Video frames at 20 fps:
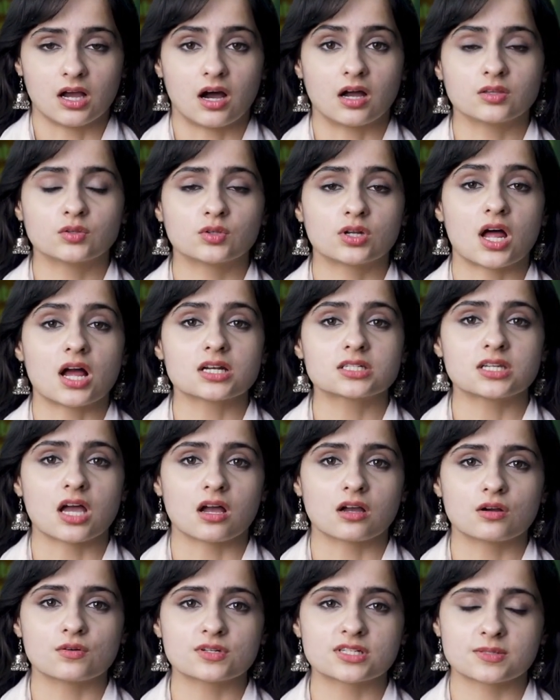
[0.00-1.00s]
Anurag
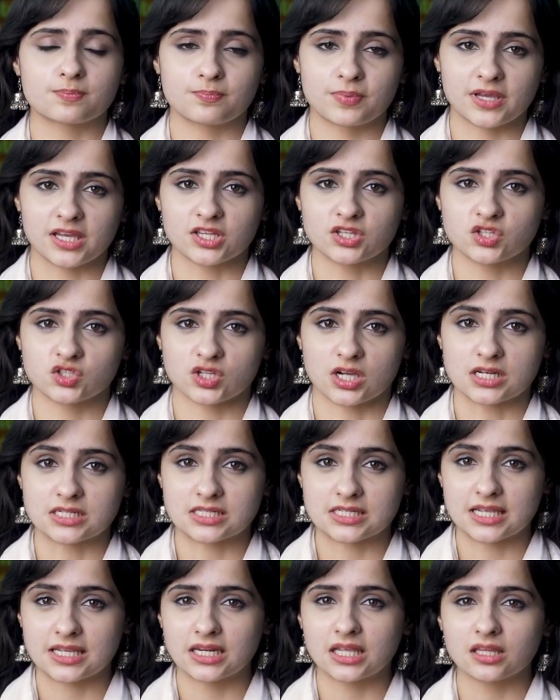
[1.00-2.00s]
Thakur's speech
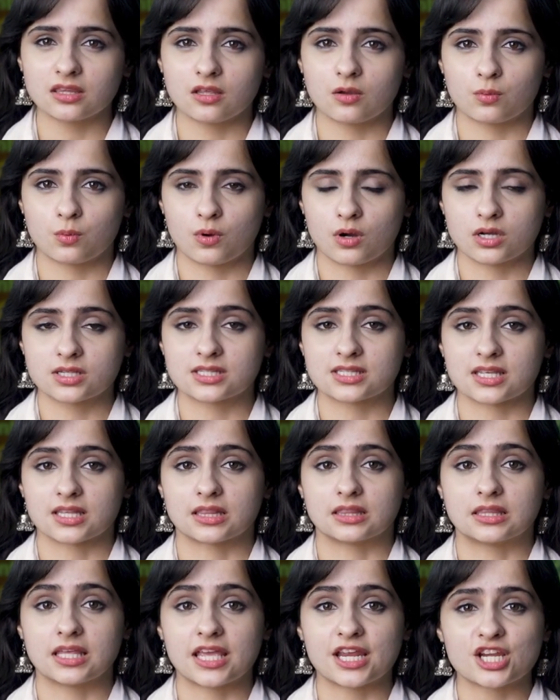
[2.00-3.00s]
containing the words
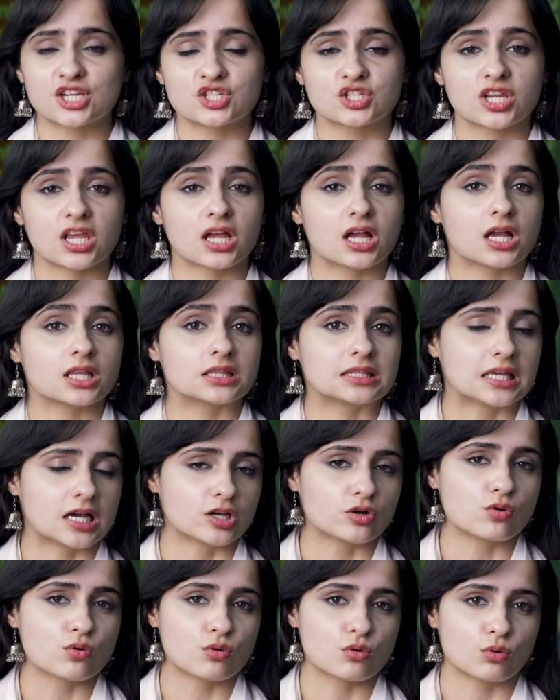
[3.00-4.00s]
Desh ke
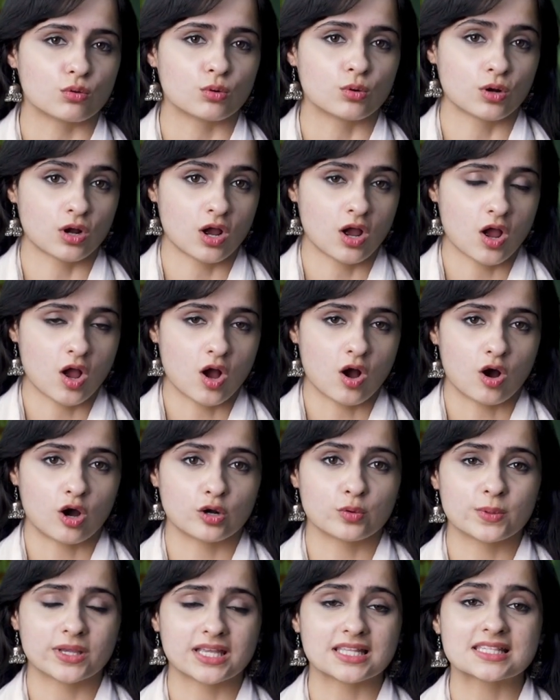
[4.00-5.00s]
gaddaron ko
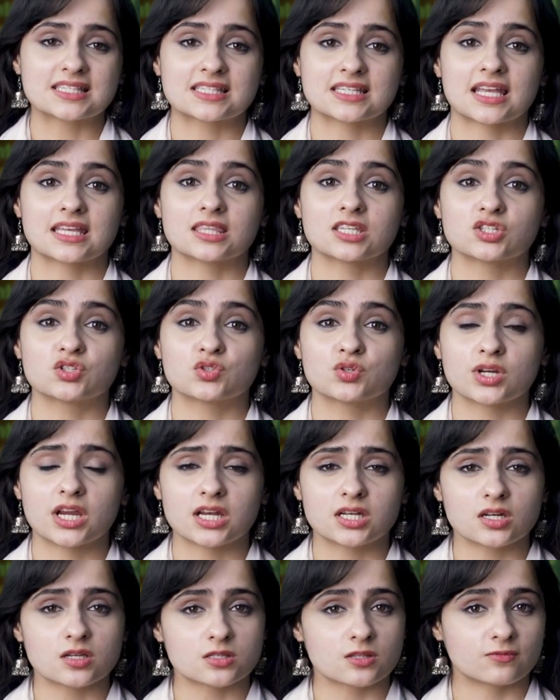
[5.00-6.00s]
or we can say the
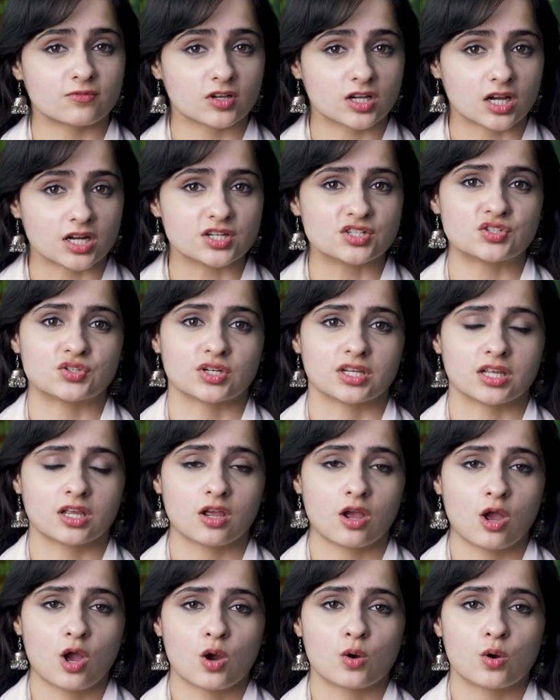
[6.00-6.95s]
traitors of the country,